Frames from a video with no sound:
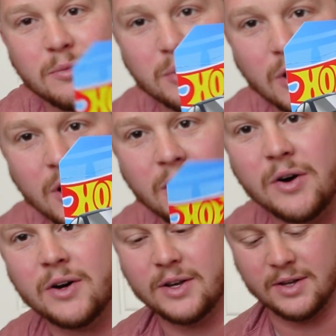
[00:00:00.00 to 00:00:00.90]
the
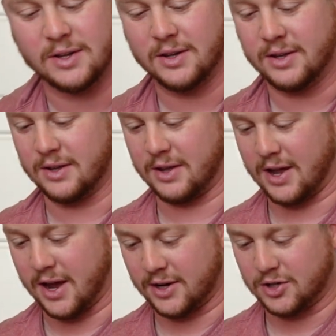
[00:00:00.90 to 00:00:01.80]
blow
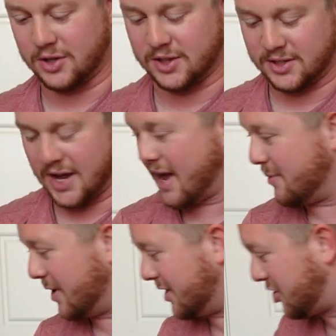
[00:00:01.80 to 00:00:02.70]
and took the
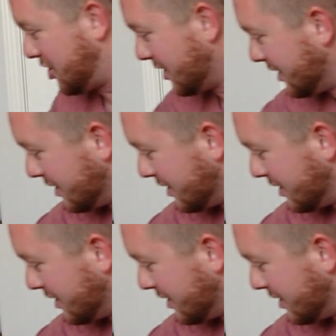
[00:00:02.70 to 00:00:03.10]
damage,